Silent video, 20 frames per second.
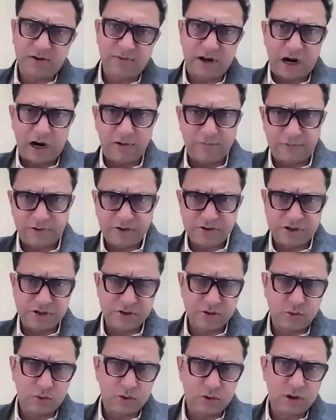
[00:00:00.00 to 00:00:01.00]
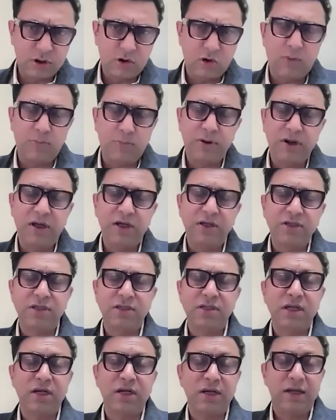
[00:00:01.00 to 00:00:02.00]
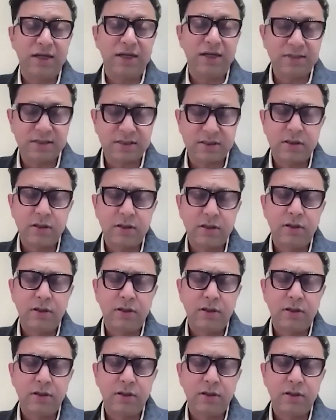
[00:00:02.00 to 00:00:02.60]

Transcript: heart function is good, the complications are less